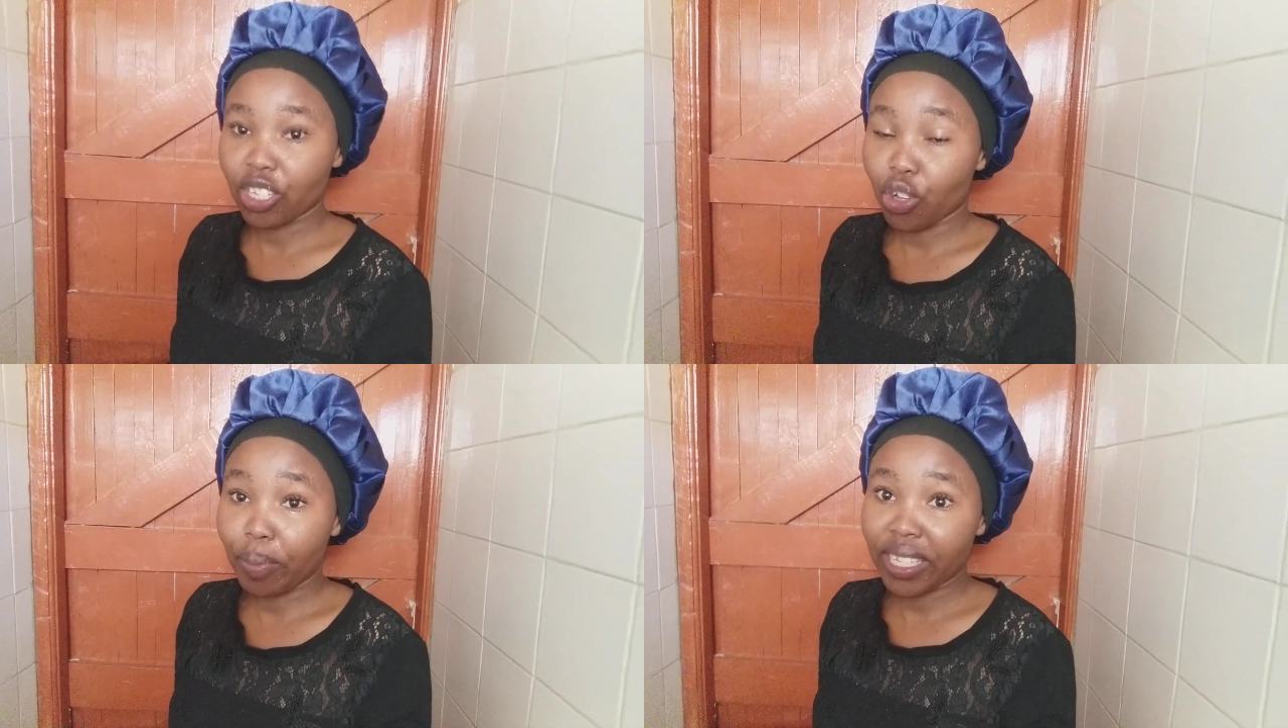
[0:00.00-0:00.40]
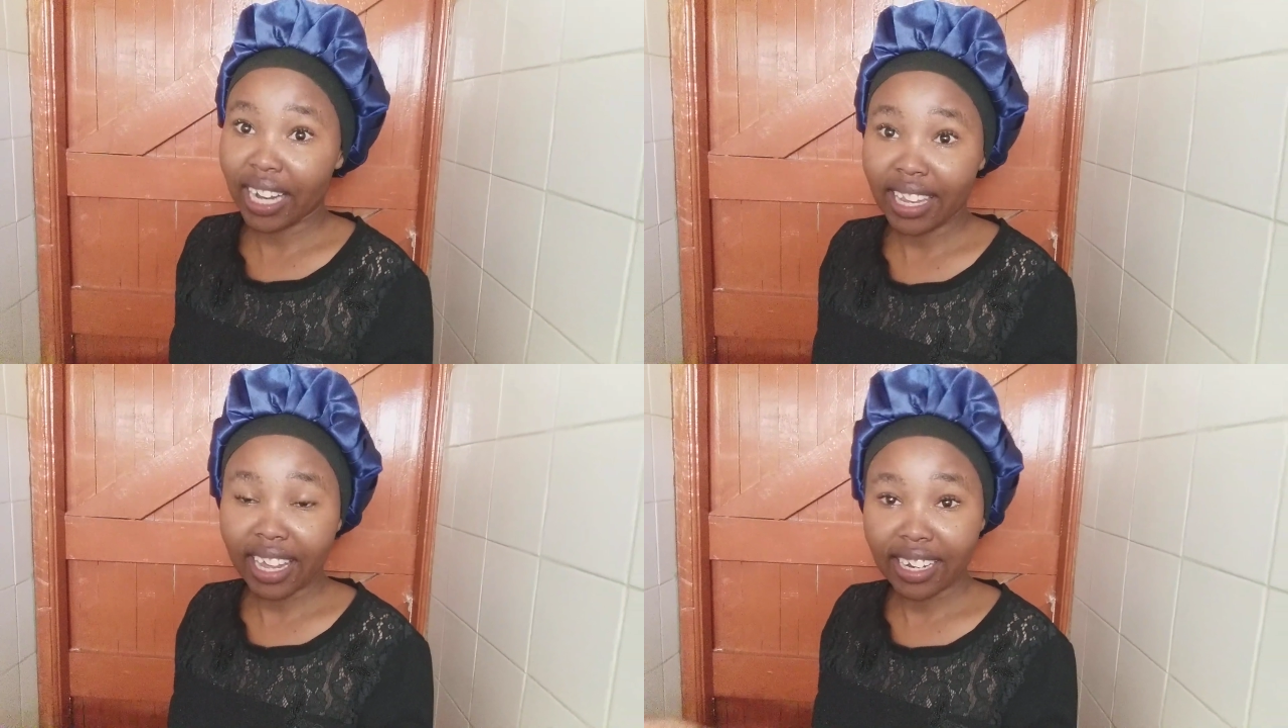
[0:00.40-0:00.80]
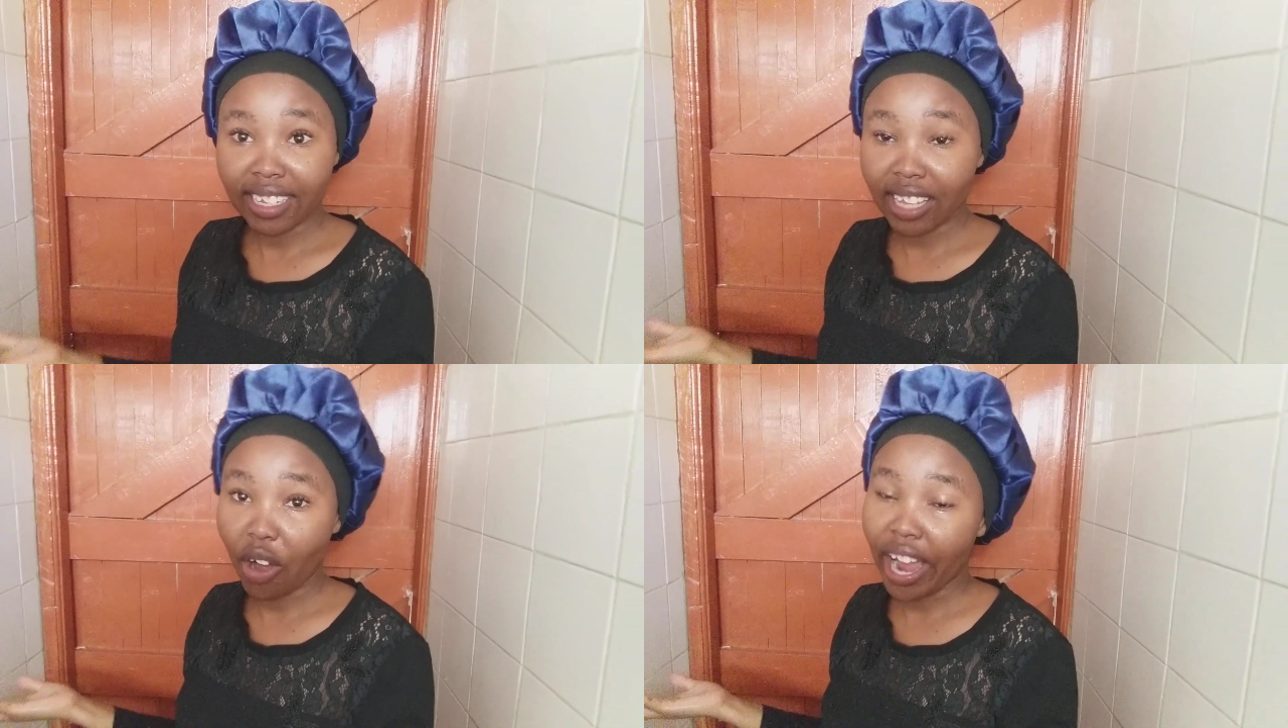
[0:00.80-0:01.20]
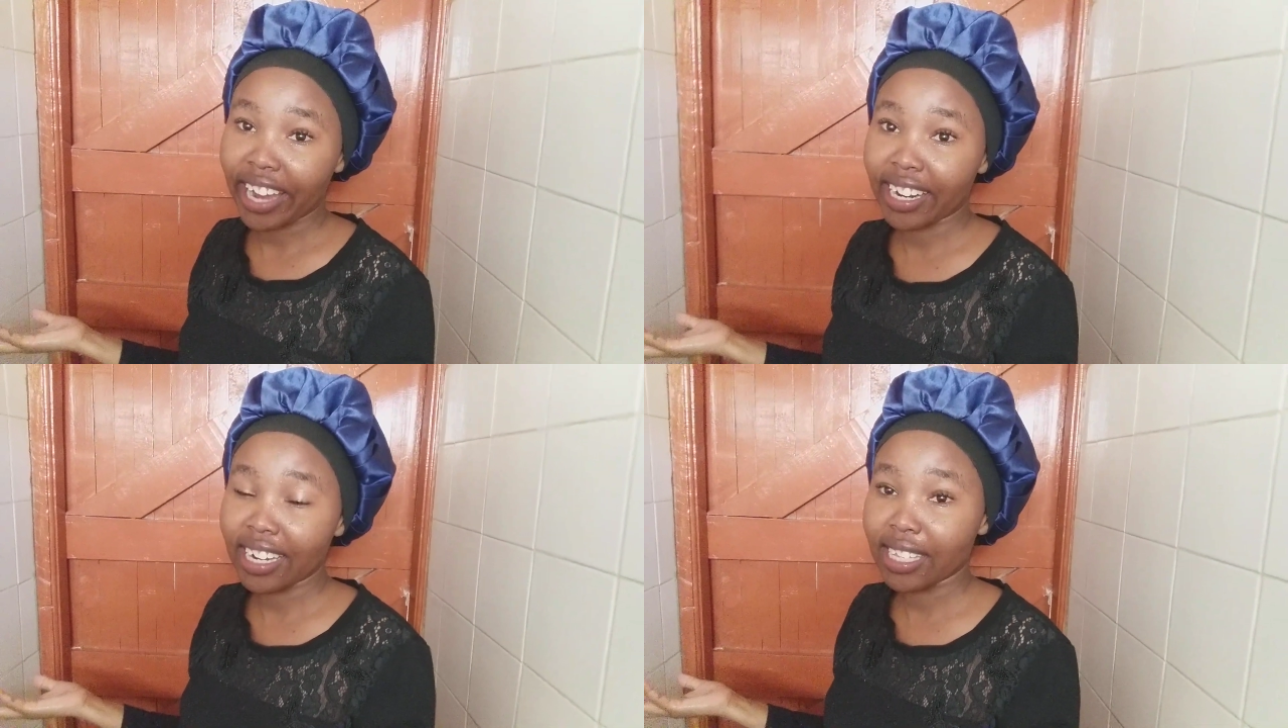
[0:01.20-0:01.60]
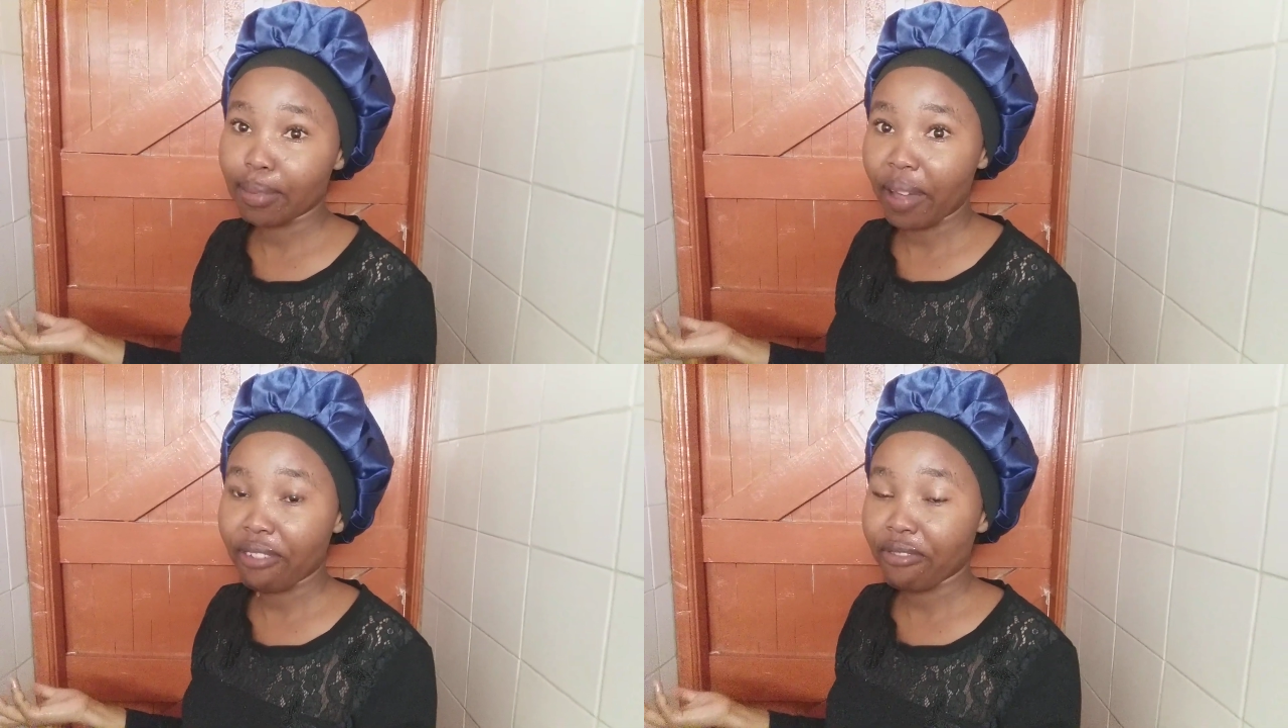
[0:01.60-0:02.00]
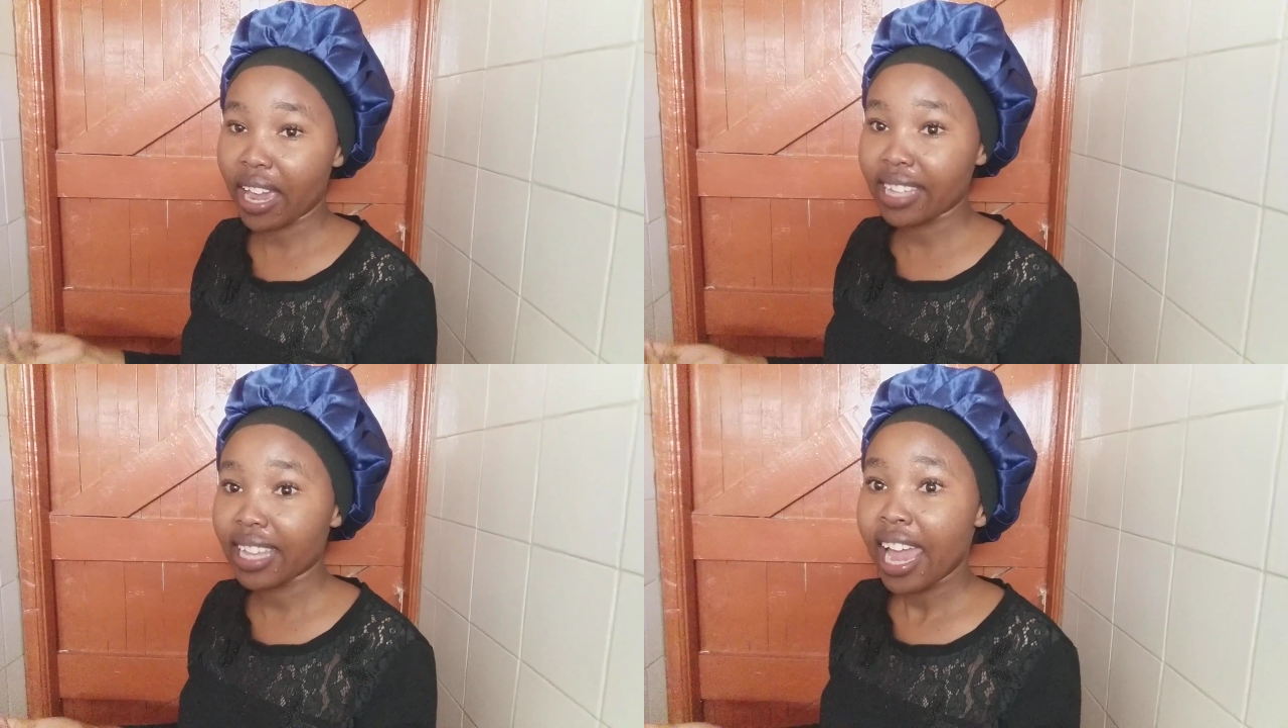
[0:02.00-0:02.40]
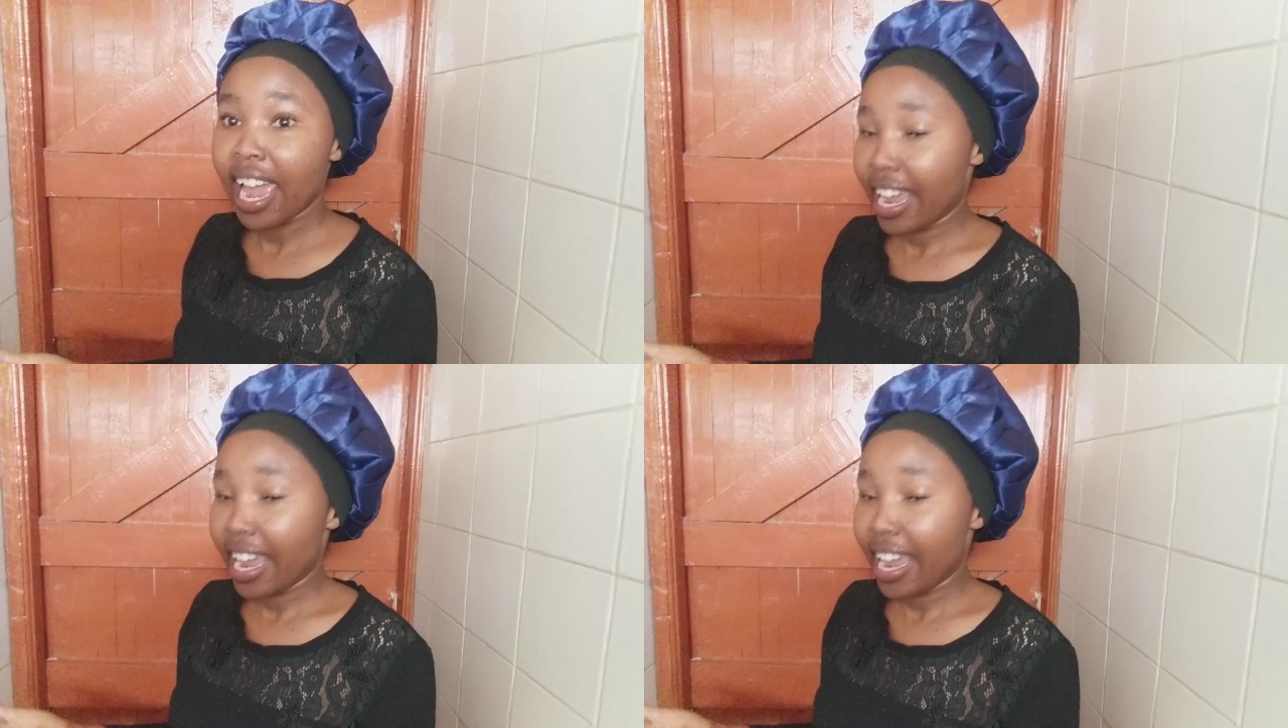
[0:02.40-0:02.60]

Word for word: so basically that is how i cleanse my face